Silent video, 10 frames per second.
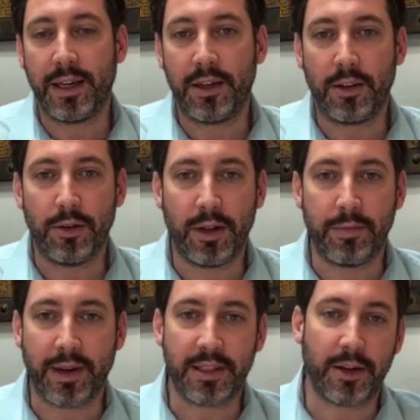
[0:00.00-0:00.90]

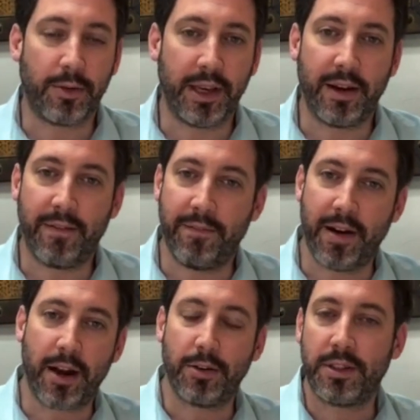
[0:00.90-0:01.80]
including bacteria,
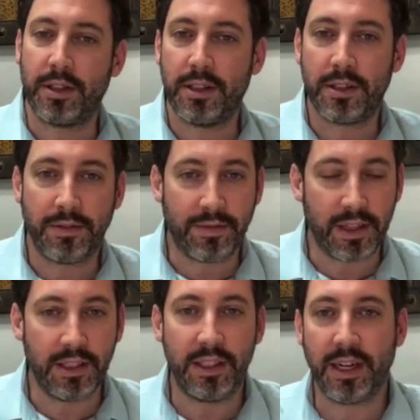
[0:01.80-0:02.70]
viruses,
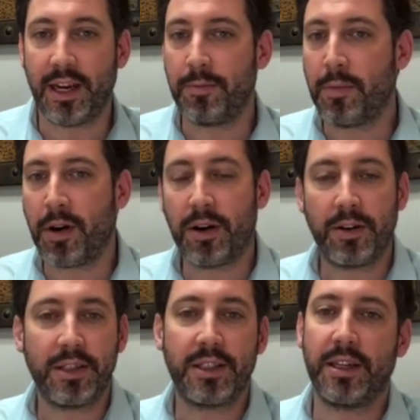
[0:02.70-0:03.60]
fungi,
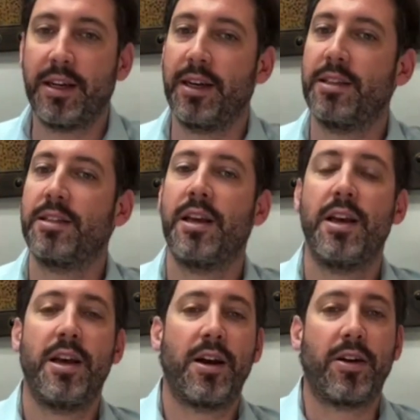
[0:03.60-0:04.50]
parasites,
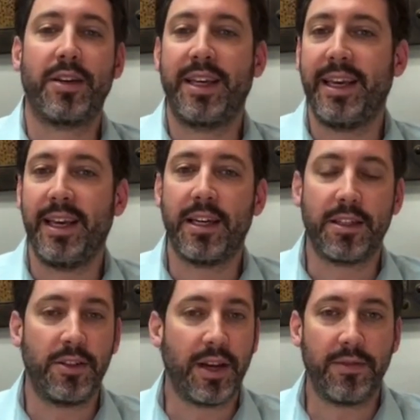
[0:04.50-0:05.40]

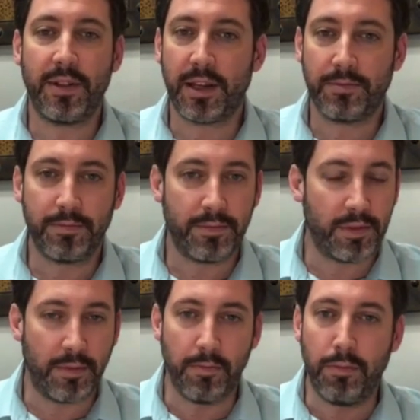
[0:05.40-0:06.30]
archaea. You have like
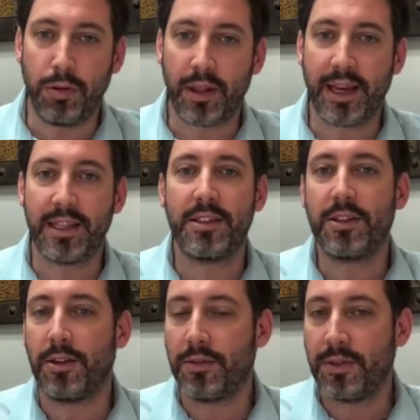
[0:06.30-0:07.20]
a
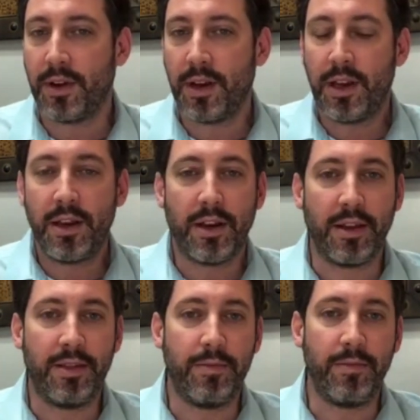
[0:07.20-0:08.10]
blend of
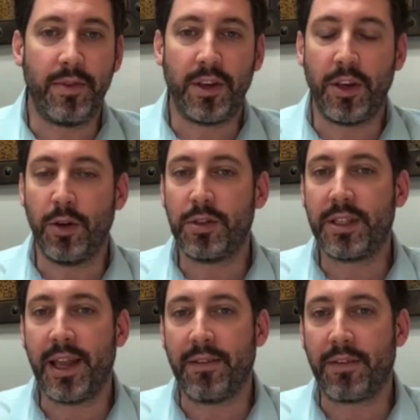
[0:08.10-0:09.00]
a
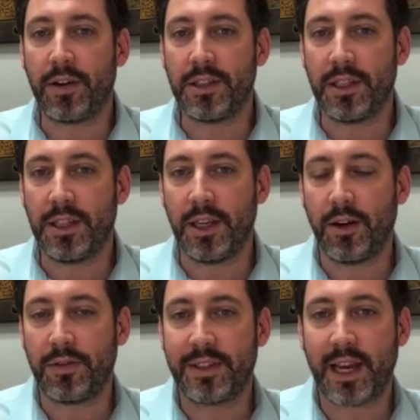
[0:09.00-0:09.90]
huge diversity
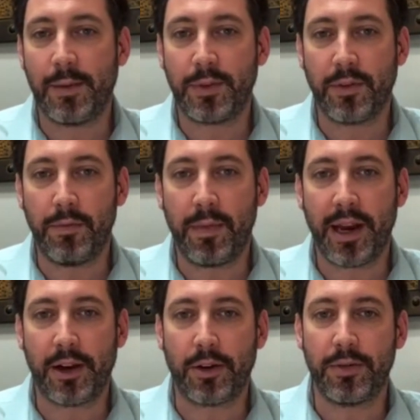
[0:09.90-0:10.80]
of types of
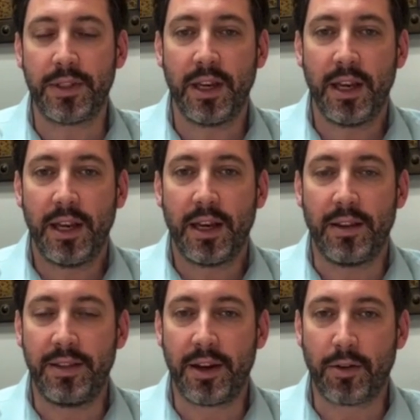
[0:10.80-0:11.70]
microbes,
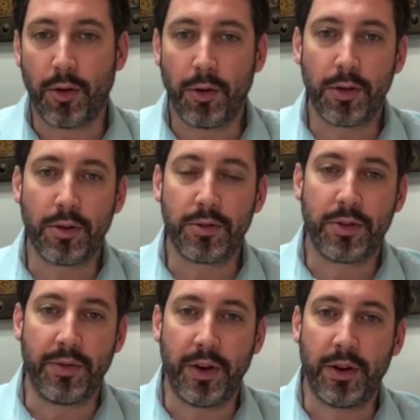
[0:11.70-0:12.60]
and they're all
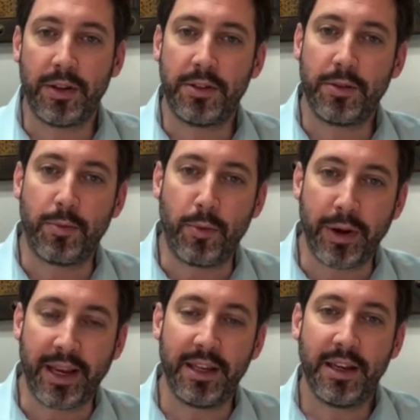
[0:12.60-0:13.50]
contributing to
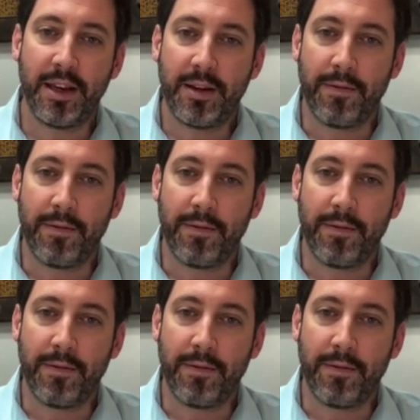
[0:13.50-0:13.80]
bring